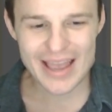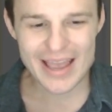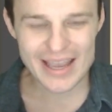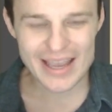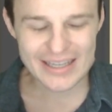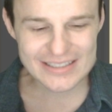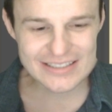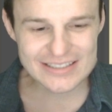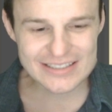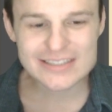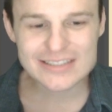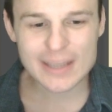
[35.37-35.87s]

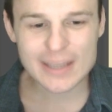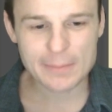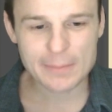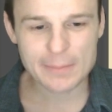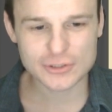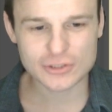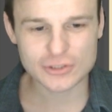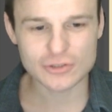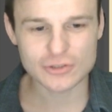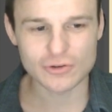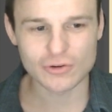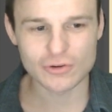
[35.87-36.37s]

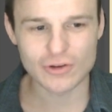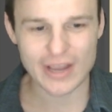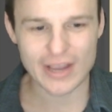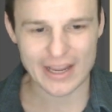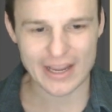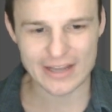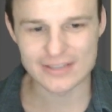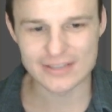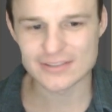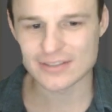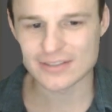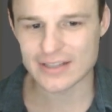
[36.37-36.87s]
exceptional
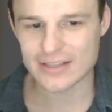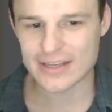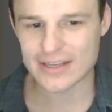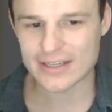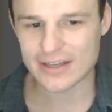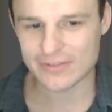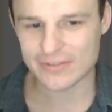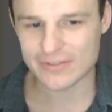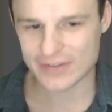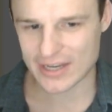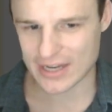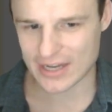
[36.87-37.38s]

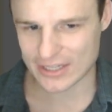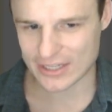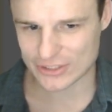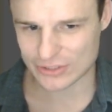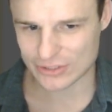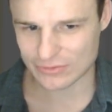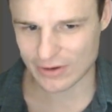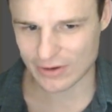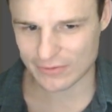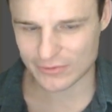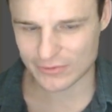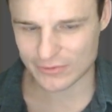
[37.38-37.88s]
handling of
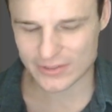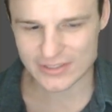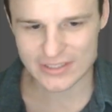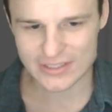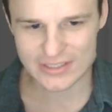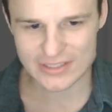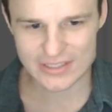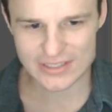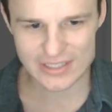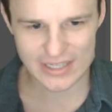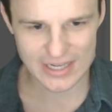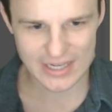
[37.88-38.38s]
connection
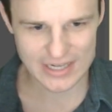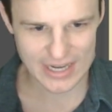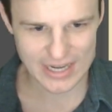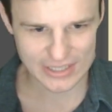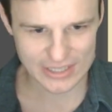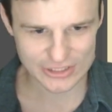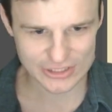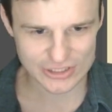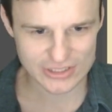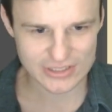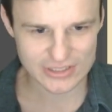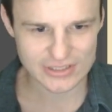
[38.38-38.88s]
references and
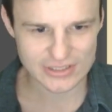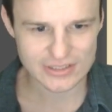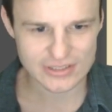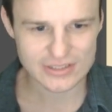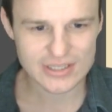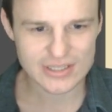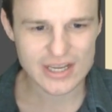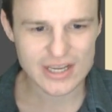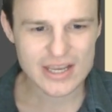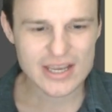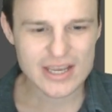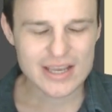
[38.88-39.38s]
connections,